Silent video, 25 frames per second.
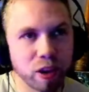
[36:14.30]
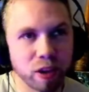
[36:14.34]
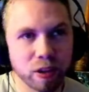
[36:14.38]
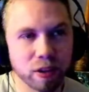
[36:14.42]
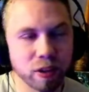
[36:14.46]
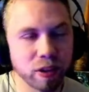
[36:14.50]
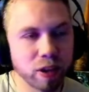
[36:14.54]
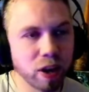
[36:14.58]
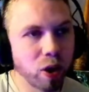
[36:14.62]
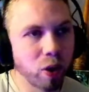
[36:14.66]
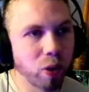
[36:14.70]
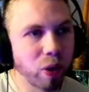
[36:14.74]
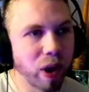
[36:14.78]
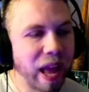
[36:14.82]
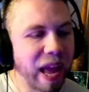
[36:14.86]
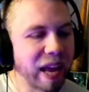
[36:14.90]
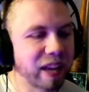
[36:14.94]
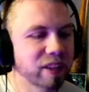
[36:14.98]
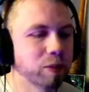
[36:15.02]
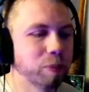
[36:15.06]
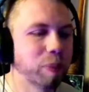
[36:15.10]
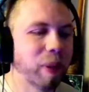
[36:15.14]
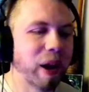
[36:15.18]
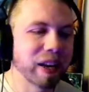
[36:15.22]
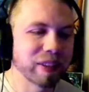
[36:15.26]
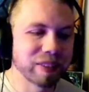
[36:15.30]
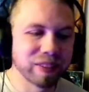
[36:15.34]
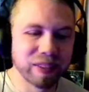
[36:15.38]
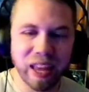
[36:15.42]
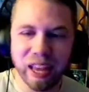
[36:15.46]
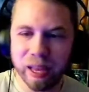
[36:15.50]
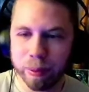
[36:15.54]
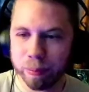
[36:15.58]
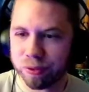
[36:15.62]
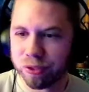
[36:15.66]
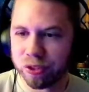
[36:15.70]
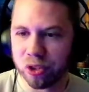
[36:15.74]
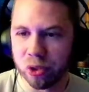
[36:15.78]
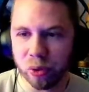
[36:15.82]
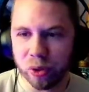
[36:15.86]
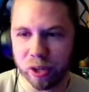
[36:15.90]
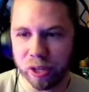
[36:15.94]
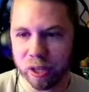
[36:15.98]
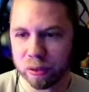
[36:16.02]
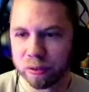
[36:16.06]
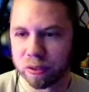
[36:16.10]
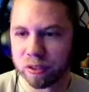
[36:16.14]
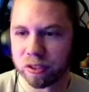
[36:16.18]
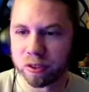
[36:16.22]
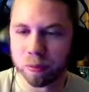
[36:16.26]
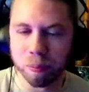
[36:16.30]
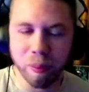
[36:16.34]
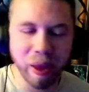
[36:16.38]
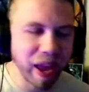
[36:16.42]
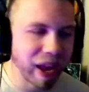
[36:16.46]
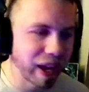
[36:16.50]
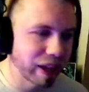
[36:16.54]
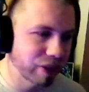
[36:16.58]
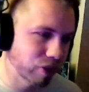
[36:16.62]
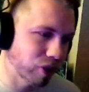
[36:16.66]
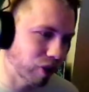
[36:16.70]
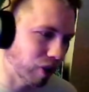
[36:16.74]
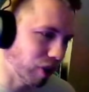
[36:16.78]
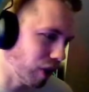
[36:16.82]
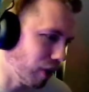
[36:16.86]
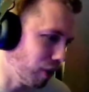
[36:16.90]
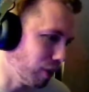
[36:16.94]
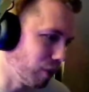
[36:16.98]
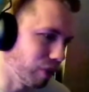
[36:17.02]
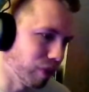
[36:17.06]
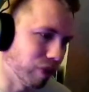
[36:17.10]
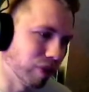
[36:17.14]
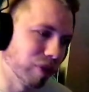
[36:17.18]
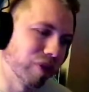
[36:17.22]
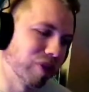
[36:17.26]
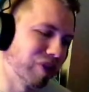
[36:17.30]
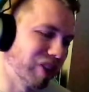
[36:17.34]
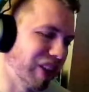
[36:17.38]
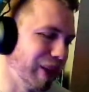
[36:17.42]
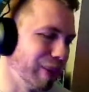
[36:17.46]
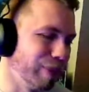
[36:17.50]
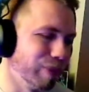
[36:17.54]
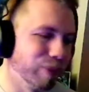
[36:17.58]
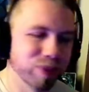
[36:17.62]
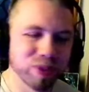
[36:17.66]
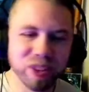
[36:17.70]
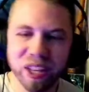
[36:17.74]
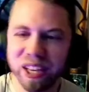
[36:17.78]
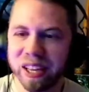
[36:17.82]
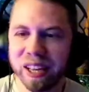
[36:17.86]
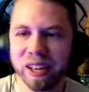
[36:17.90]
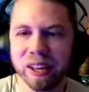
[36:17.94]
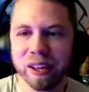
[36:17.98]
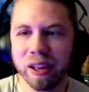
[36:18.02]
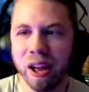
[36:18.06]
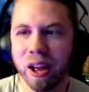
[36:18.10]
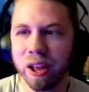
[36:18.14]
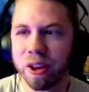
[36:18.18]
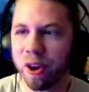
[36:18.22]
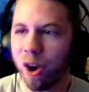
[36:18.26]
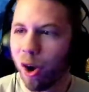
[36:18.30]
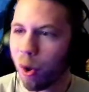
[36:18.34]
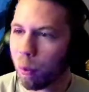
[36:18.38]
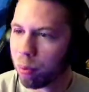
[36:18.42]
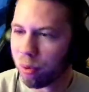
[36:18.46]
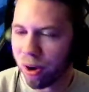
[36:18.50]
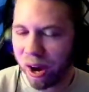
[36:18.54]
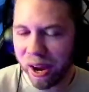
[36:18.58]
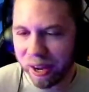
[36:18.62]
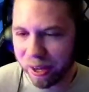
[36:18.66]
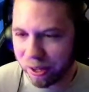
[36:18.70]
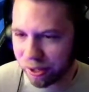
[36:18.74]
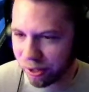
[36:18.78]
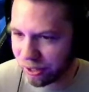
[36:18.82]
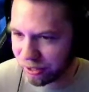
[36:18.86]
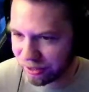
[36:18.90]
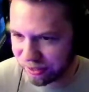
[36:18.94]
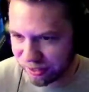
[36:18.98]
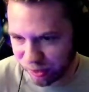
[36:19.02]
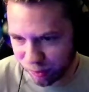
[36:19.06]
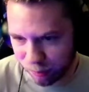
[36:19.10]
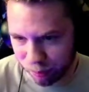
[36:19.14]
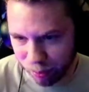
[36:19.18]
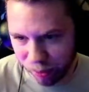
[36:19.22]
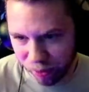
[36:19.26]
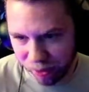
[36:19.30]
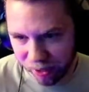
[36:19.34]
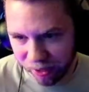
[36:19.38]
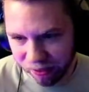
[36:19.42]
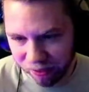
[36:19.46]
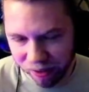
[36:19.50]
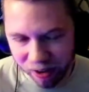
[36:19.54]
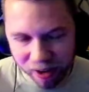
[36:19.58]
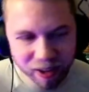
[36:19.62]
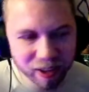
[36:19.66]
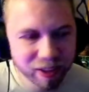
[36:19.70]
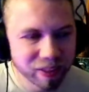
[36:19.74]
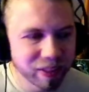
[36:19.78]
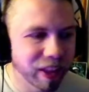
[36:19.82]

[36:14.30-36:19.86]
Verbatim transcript: you know, Xbox Game Studios Smash clone seems like a, a no-brainer at this point, right?